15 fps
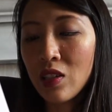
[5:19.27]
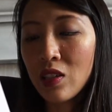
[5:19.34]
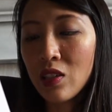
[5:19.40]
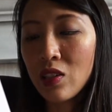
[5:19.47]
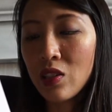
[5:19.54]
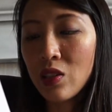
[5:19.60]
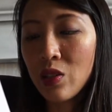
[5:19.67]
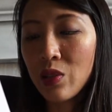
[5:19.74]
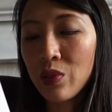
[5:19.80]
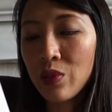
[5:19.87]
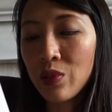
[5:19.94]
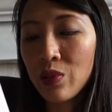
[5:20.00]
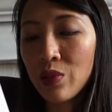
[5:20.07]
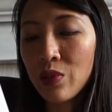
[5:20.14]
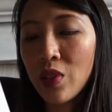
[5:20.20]

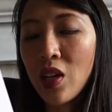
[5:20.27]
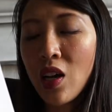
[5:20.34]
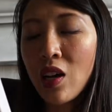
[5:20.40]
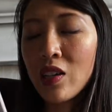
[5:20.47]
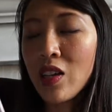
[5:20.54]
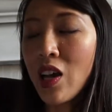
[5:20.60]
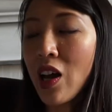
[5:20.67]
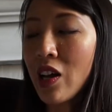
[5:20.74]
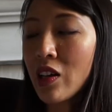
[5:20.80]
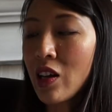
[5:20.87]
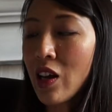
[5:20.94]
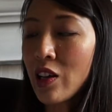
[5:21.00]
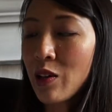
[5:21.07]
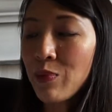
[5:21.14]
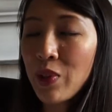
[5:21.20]
So yeah,
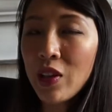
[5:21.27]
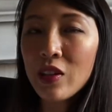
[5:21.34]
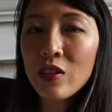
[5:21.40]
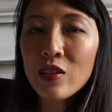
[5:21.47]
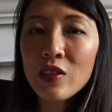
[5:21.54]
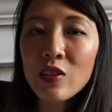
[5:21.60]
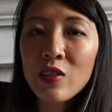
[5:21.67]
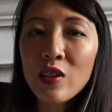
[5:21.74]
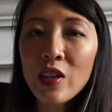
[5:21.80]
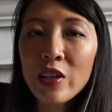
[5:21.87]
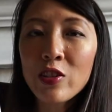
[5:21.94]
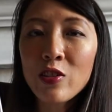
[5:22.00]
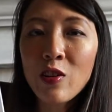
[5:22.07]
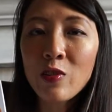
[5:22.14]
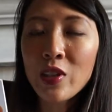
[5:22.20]
I you know,
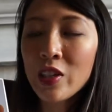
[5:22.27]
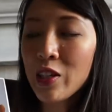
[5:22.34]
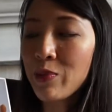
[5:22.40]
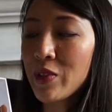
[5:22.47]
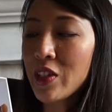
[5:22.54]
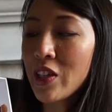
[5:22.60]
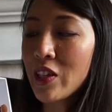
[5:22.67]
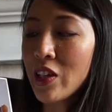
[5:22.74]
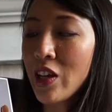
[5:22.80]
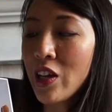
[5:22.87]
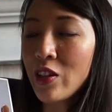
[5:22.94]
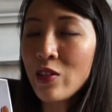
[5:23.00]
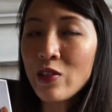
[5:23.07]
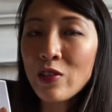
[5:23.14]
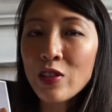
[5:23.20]
like you're holding lipstick
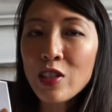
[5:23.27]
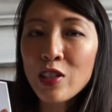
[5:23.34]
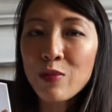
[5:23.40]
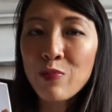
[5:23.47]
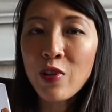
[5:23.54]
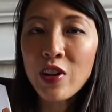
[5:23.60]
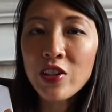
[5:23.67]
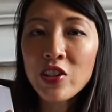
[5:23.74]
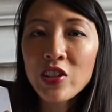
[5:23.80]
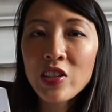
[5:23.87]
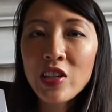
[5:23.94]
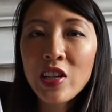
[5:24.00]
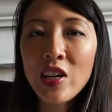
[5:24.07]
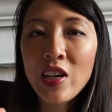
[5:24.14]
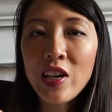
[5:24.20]
and you use this brush
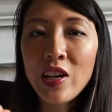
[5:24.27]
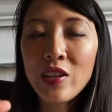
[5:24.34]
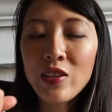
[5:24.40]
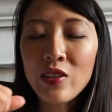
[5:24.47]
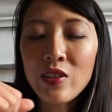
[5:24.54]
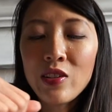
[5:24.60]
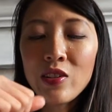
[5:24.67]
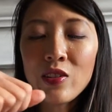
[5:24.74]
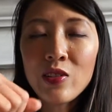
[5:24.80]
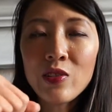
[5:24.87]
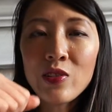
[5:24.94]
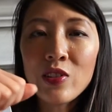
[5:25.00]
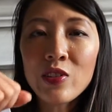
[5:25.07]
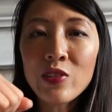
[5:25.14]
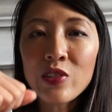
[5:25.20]
and
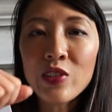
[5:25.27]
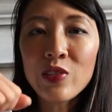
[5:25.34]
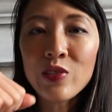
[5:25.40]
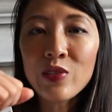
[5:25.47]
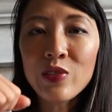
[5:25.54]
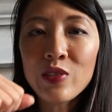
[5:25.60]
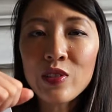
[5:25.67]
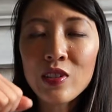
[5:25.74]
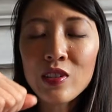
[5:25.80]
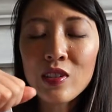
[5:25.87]
you